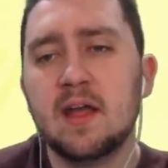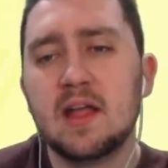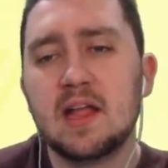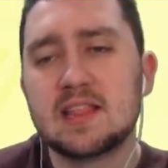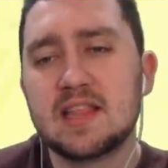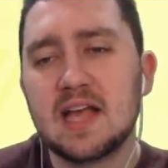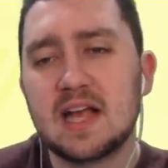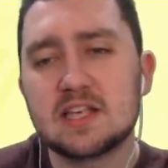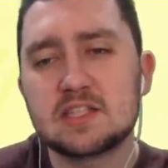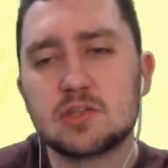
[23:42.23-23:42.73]

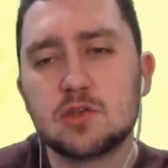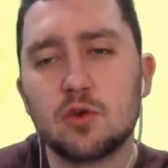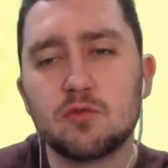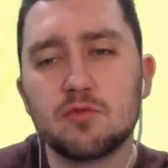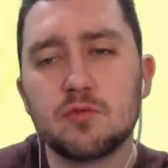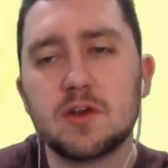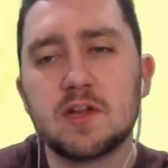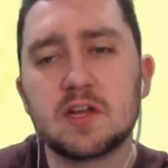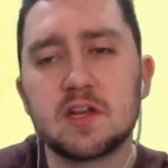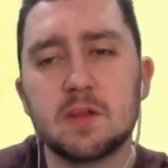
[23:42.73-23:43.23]
That's not
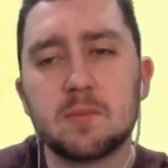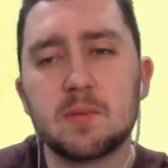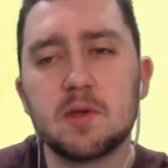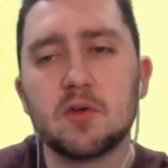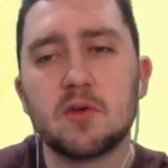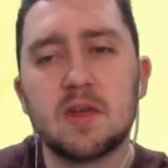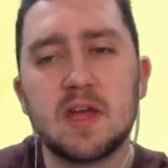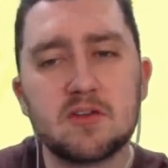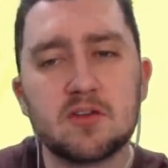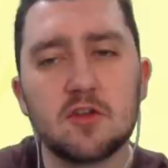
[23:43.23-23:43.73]
really going to be on
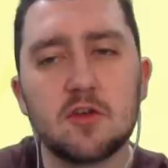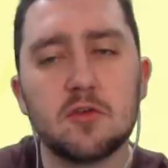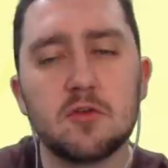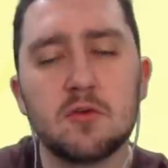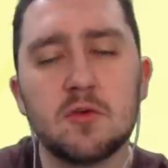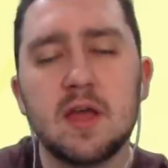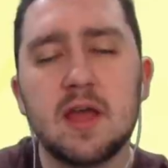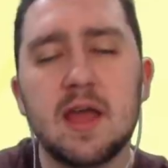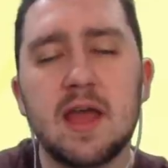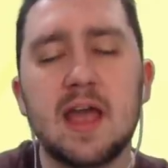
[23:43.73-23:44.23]
Edu.
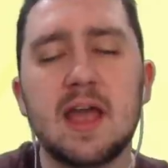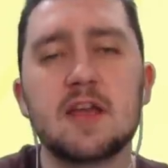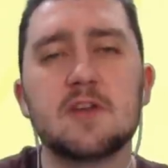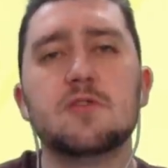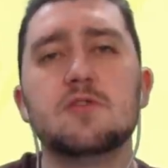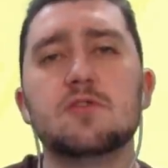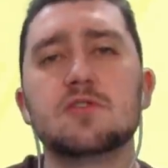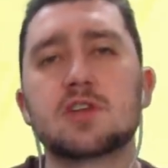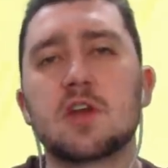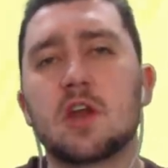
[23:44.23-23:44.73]

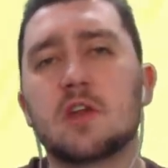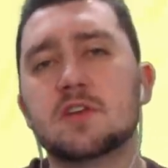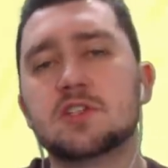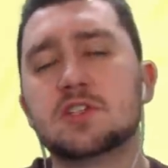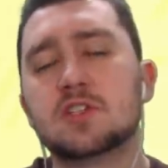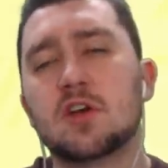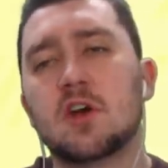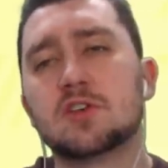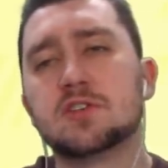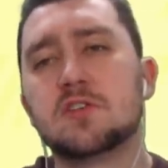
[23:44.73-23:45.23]
Edu's kind of in
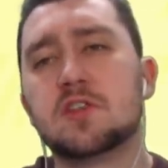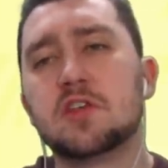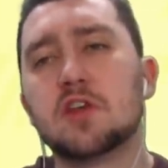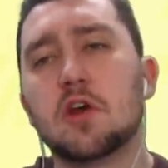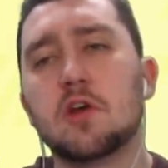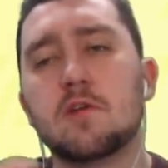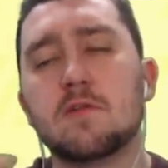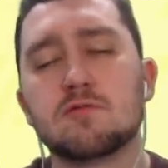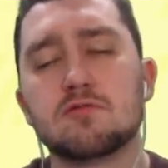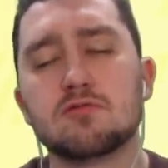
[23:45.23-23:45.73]
charge of the
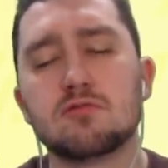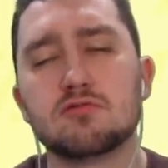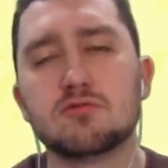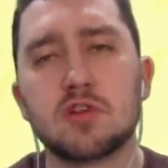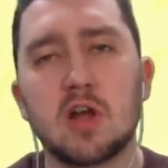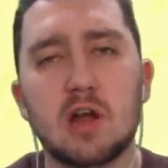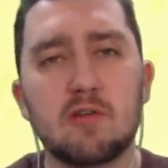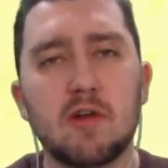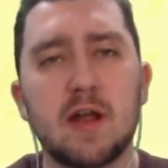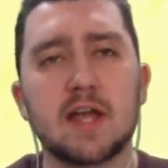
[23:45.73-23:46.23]
overall
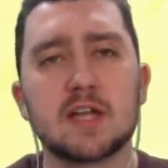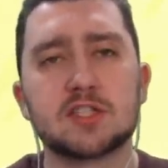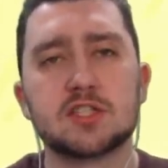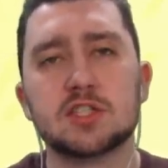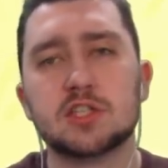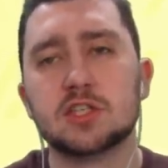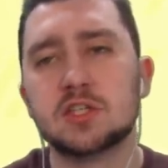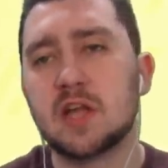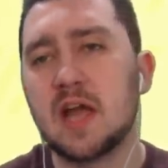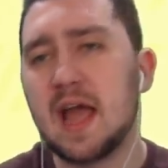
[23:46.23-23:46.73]

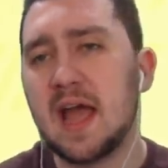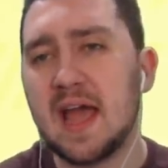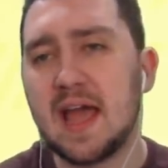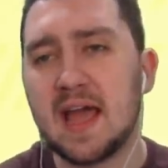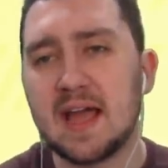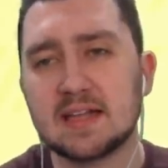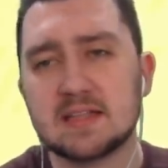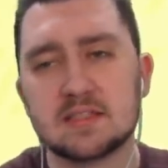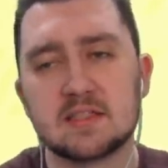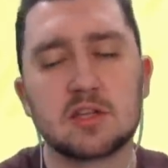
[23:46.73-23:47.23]
direction
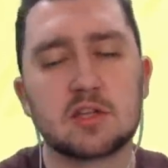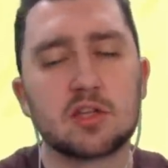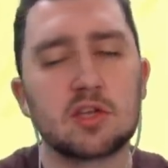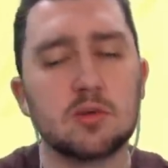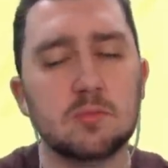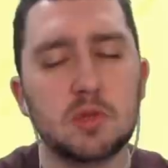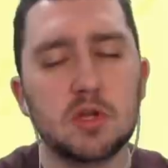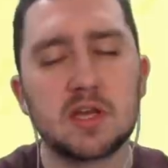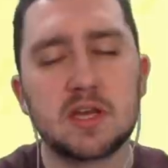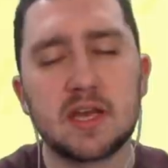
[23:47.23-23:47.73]
and the
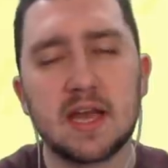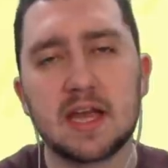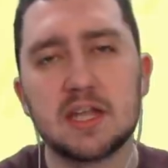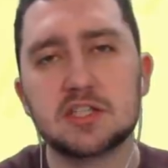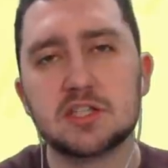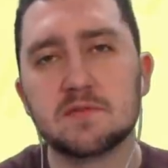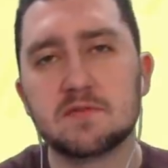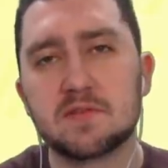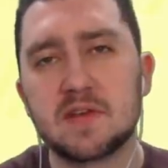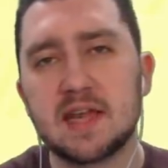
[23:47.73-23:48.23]

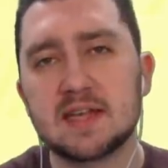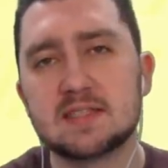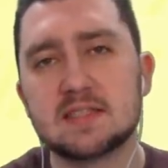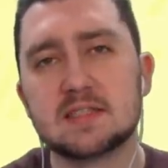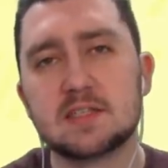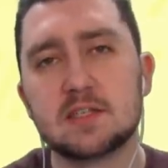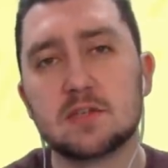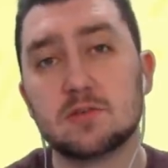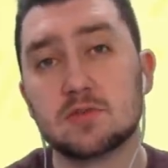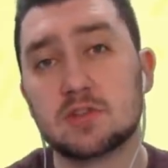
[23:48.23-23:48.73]
communication of getting
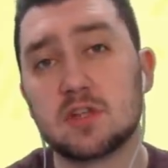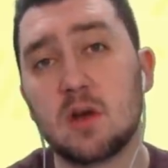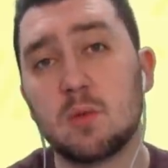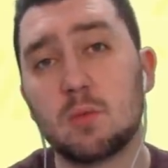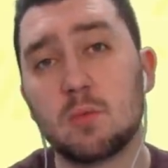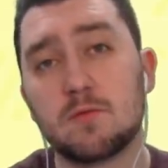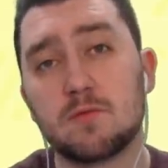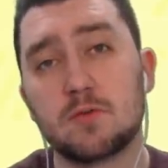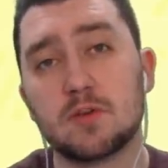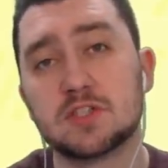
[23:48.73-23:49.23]
deals done
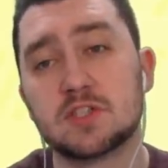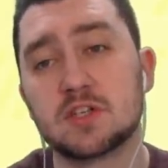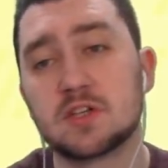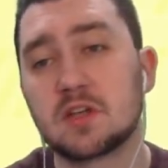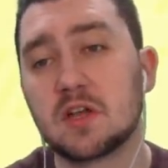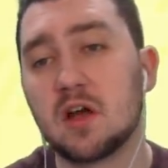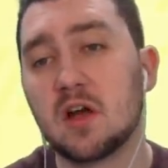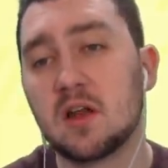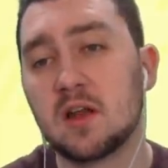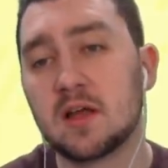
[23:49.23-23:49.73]
with Richard
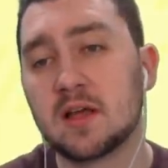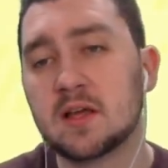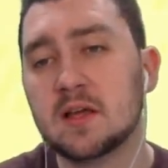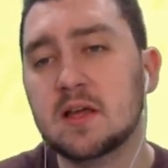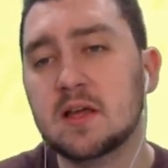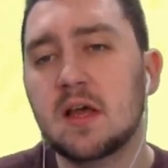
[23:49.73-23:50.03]
Garlick.